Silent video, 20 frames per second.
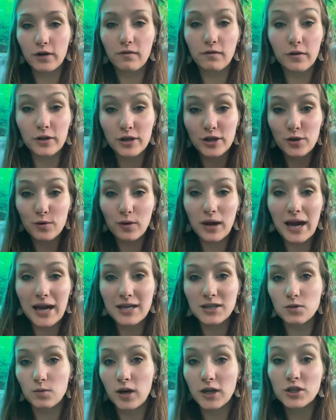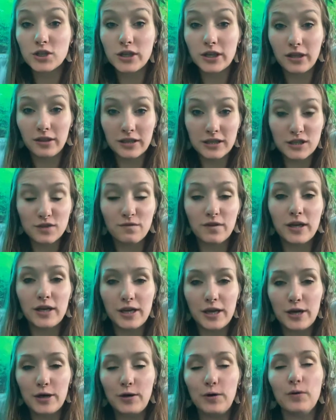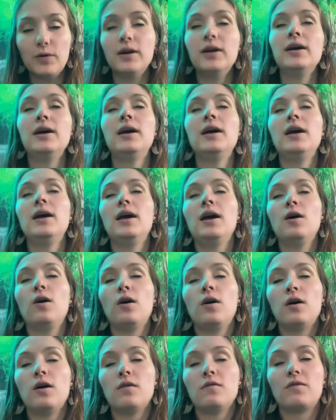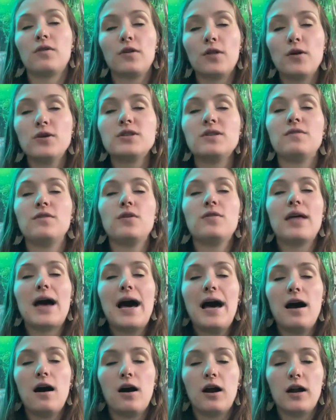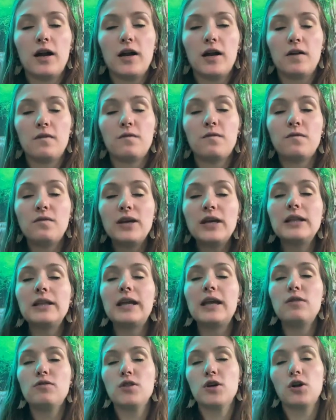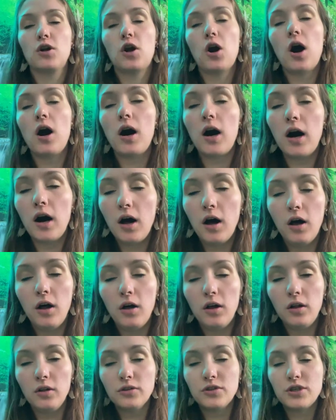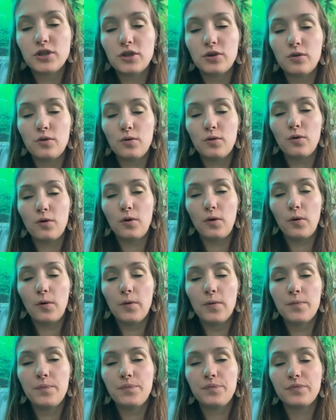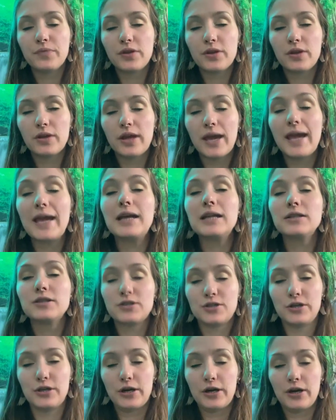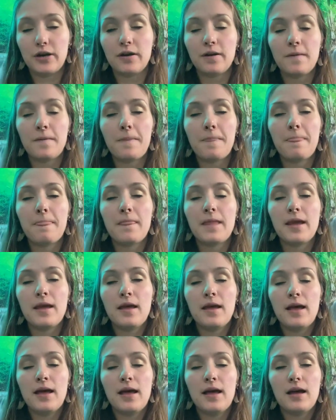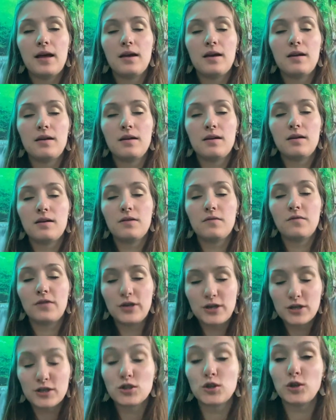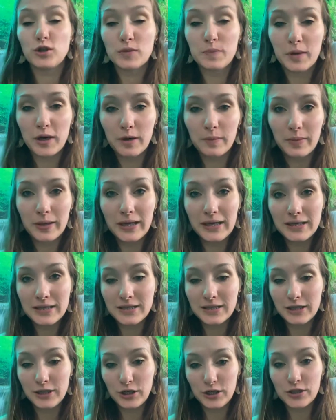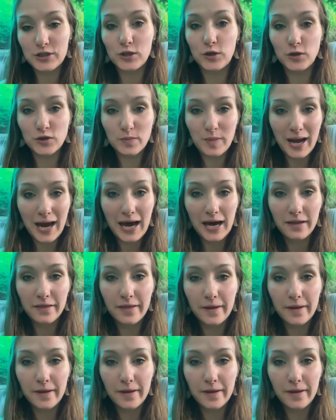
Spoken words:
you guys watching this video. For those of you that are feeling the call to answer for your soul's purpose and your soul's path.